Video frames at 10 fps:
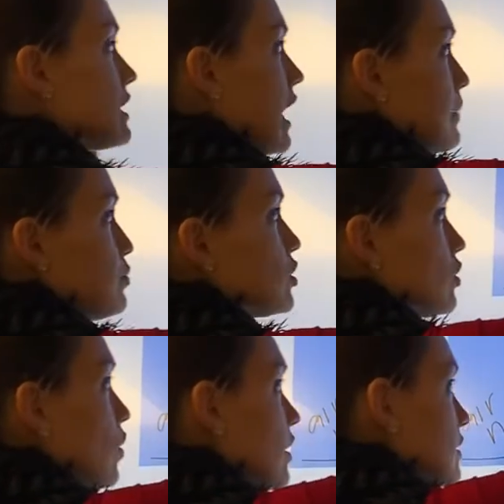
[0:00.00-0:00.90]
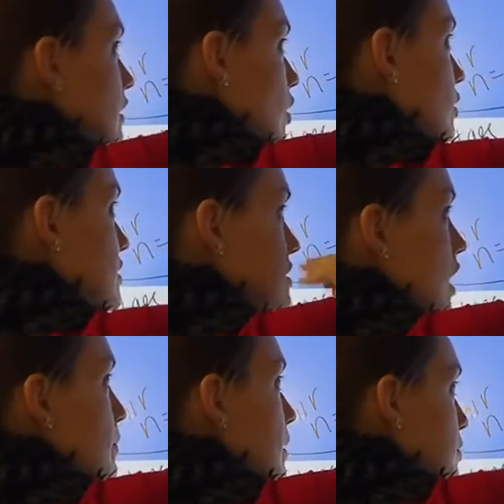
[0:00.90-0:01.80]
I put on, or on the
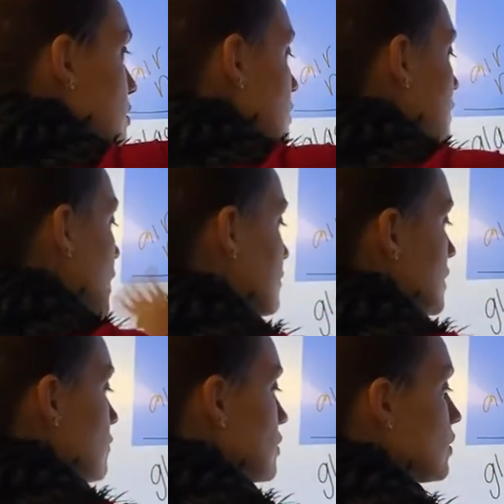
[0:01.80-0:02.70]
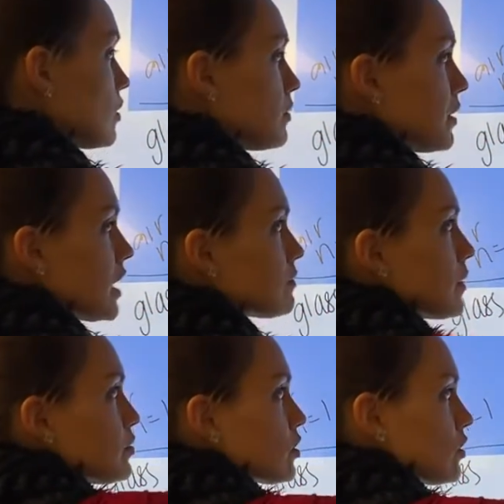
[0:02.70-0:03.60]
top I put on the left, and everything on the bottom I
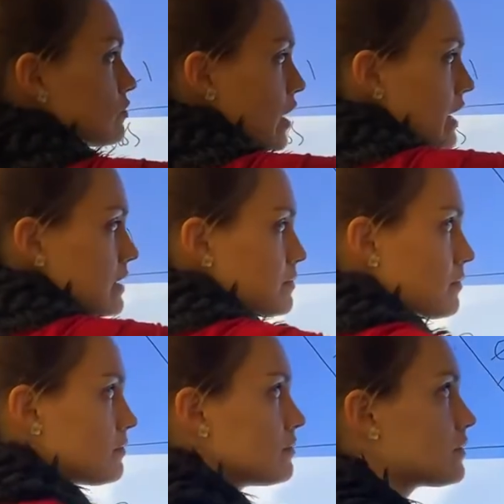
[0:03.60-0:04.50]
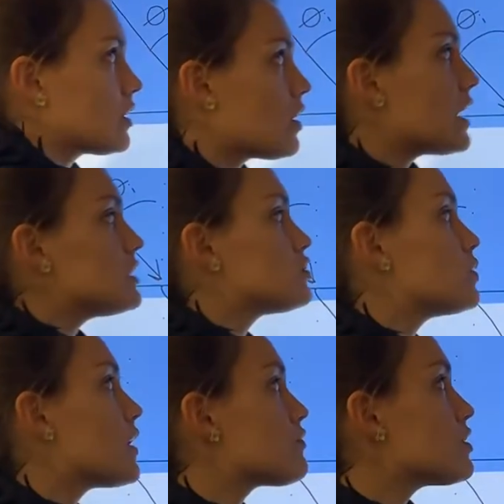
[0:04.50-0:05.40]
put on the right. All right. Do
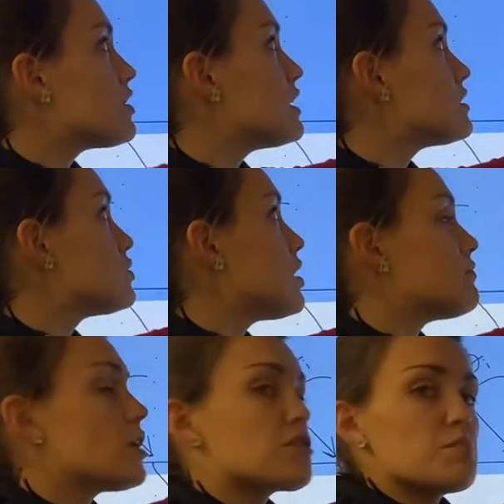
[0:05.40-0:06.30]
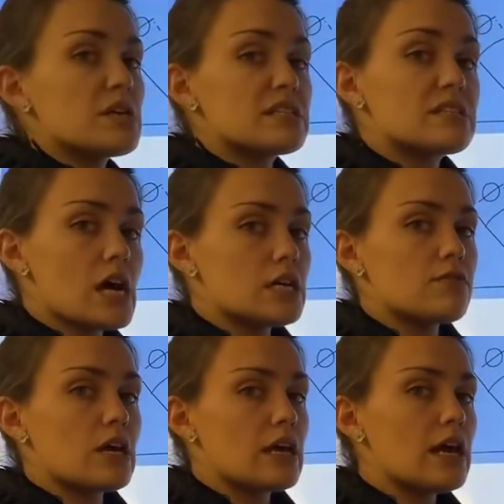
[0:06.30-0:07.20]
everything until you have nothing but sine of
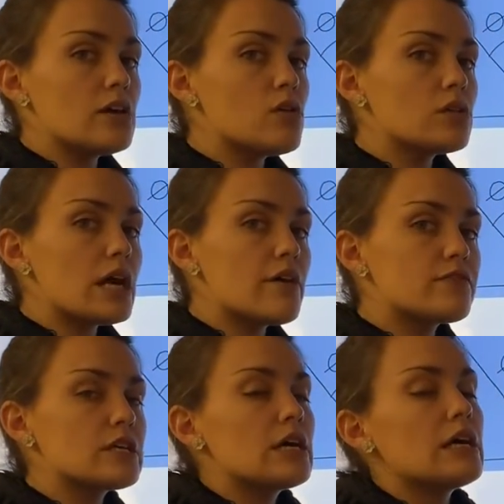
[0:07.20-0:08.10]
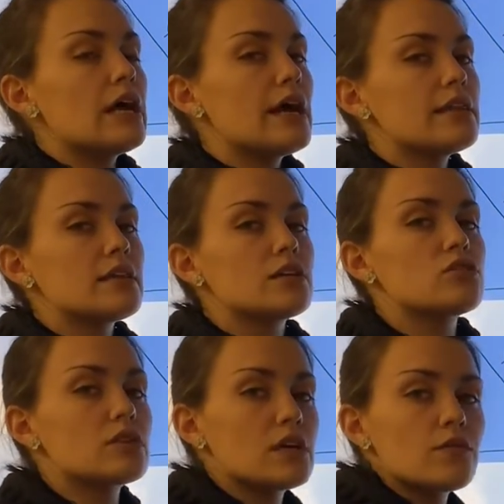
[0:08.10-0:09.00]
that angle left, and then
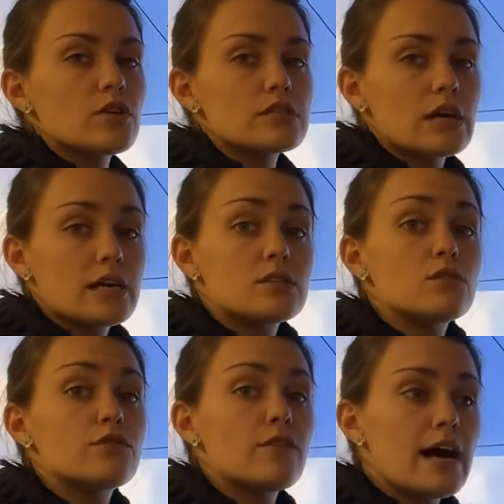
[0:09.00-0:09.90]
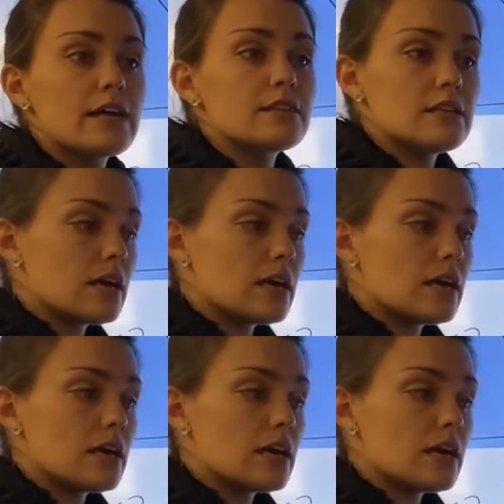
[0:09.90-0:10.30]
do the inverse sine to find the